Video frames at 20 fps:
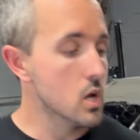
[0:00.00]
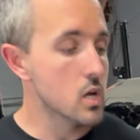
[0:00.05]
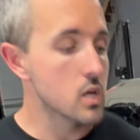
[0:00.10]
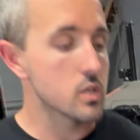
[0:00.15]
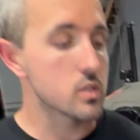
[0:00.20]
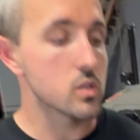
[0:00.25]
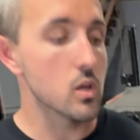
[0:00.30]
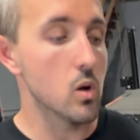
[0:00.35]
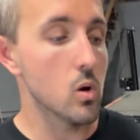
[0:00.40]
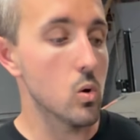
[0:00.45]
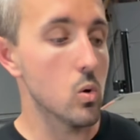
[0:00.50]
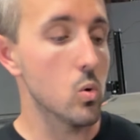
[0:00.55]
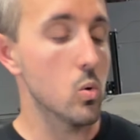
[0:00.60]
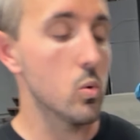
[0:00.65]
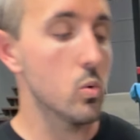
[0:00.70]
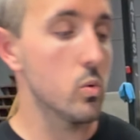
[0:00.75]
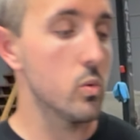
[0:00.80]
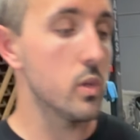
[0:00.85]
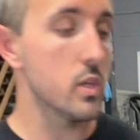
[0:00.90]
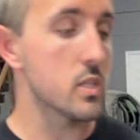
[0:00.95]

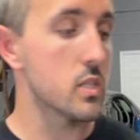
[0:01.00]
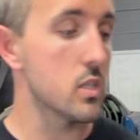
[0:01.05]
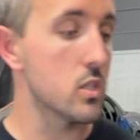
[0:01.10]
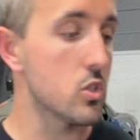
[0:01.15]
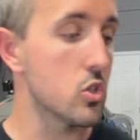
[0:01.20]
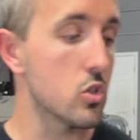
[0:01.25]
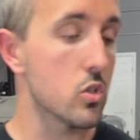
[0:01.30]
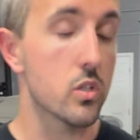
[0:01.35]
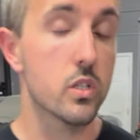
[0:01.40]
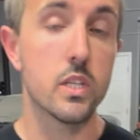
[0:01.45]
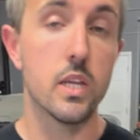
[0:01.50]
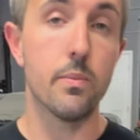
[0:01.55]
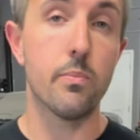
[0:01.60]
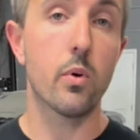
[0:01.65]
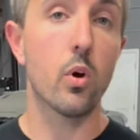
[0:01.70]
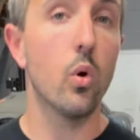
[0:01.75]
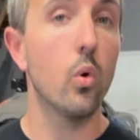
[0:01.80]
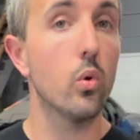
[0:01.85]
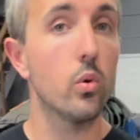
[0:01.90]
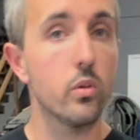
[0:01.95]
So this is your
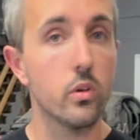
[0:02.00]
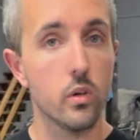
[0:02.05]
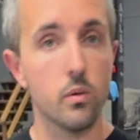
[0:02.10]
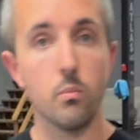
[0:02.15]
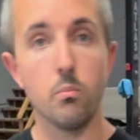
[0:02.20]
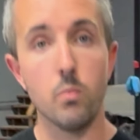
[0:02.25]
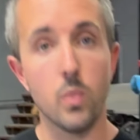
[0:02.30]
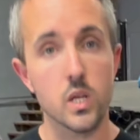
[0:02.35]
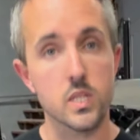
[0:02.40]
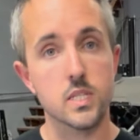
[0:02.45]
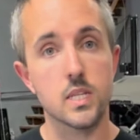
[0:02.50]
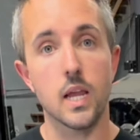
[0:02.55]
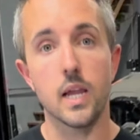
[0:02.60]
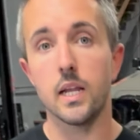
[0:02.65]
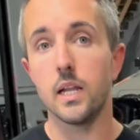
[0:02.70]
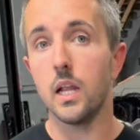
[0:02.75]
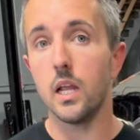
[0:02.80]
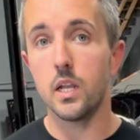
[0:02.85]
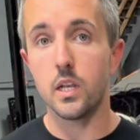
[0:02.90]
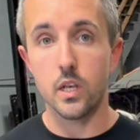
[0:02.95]
typical
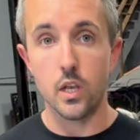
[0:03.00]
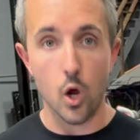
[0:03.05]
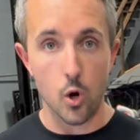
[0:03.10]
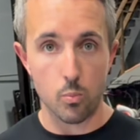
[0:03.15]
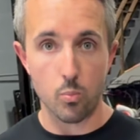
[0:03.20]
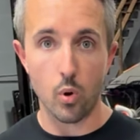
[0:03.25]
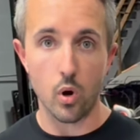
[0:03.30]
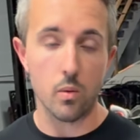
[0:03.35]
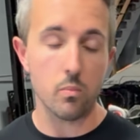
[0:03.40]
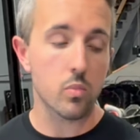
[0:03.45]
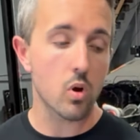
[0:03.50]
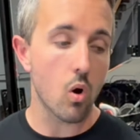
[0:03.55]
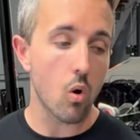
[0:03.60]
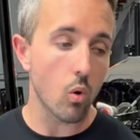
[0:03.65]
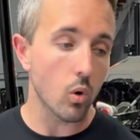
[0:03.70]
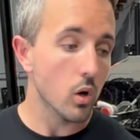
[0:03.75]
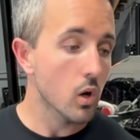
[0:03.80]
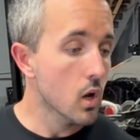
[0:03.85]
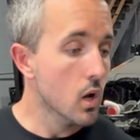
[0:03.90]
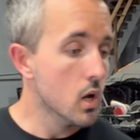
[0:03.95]
Mustang no prep
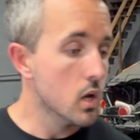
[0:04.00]
car.